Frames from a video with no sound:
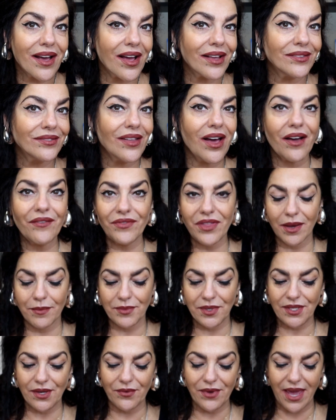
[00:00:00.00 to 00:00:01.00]
I love
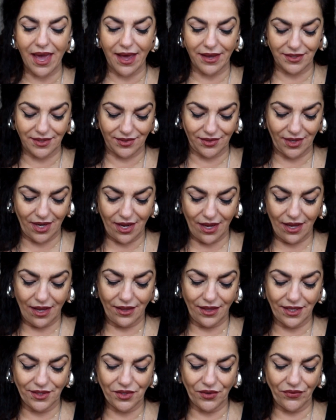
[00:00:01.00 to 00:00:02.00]
them. So yes,
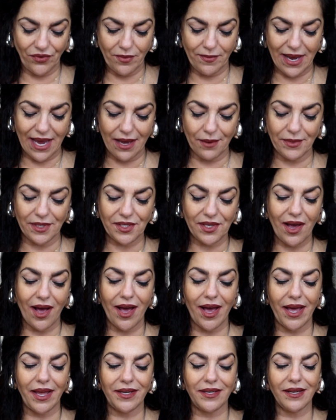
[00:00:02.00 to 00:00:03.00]
these are from
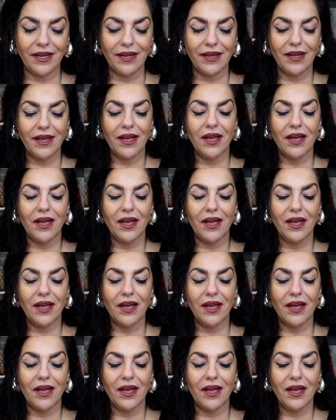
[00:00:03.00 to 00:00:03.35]
Amazon.